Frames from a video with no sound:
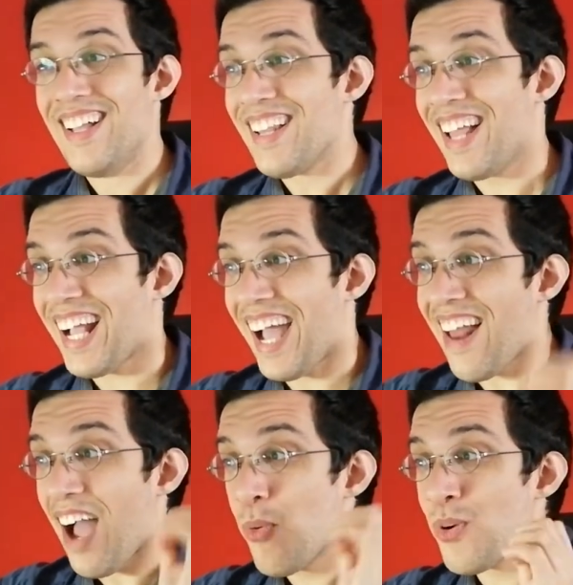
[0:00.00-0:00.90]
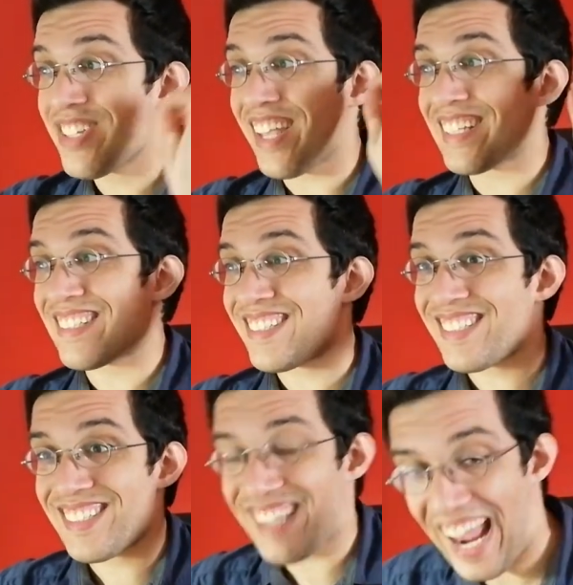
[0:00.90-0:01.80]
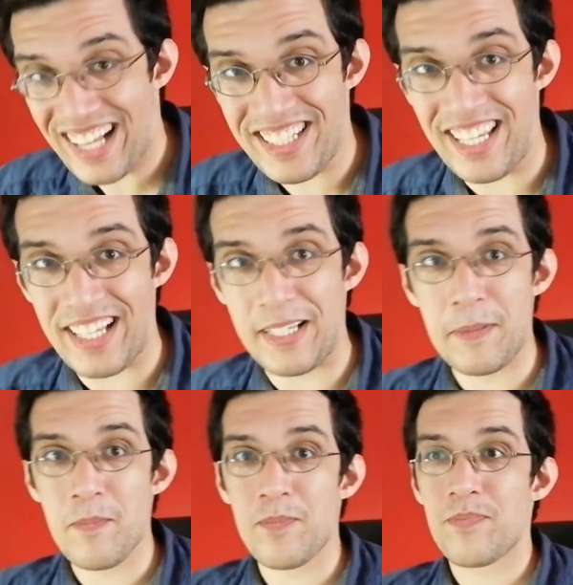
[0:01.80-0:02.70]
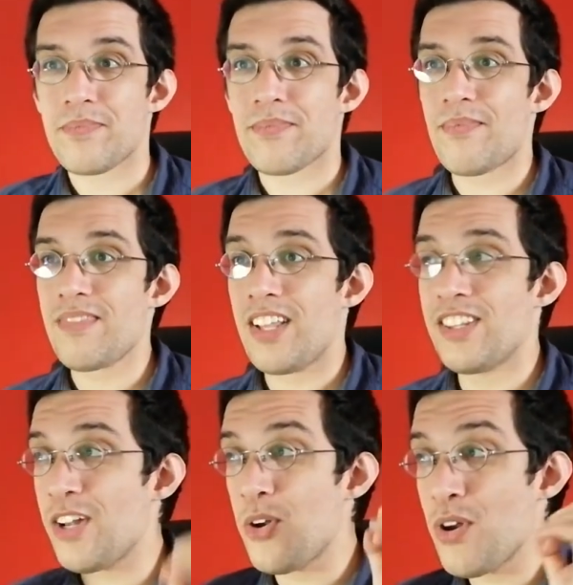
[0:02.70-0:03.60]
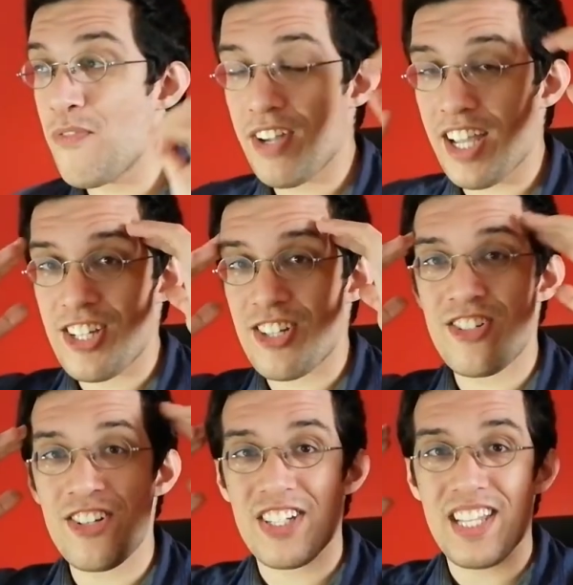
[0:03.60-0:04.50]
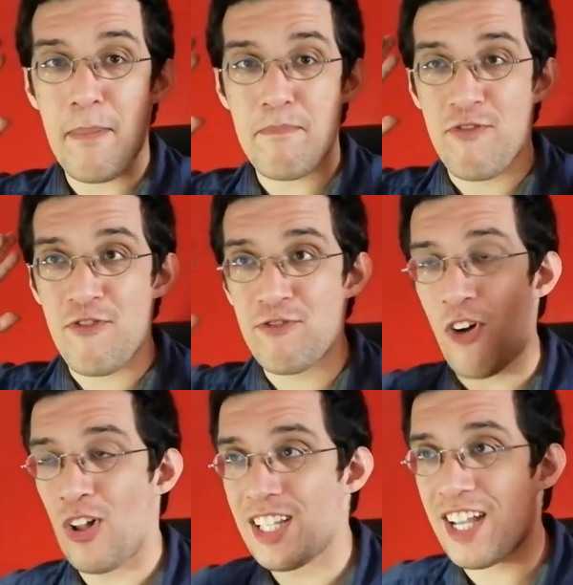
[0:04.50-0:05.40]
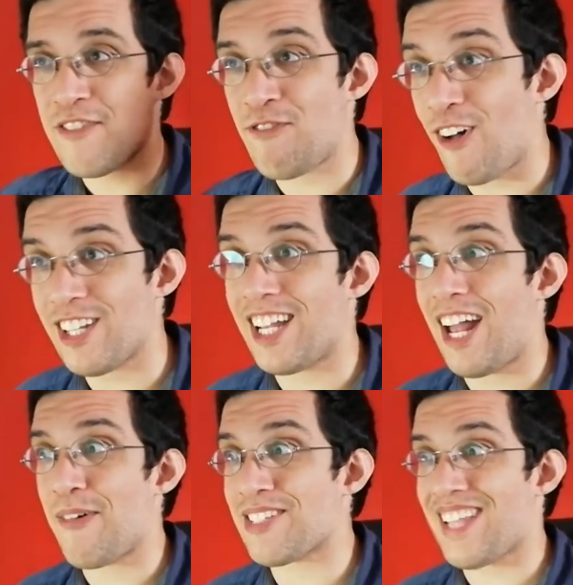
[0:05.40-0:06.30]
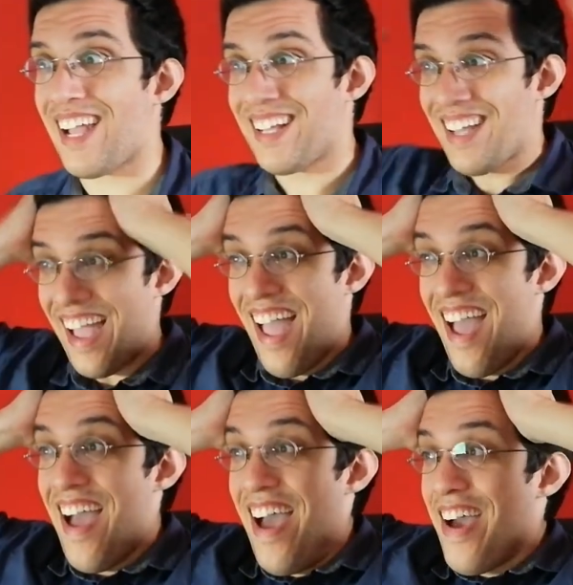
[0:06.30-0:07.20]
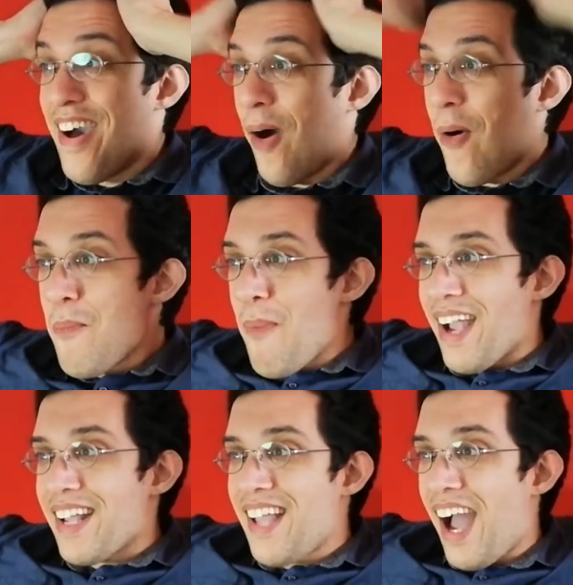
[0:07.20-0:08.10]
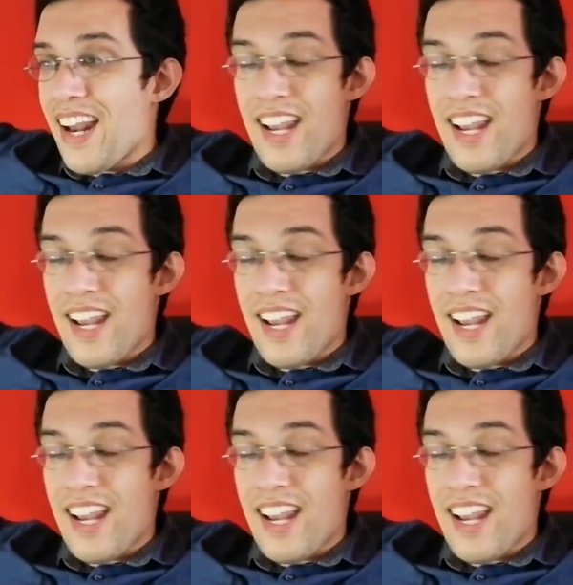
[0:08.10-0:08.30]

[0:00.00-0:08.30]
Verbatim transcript: Like, and I was ecstatic. The notification just kept falling and falling and I was like, oh my god.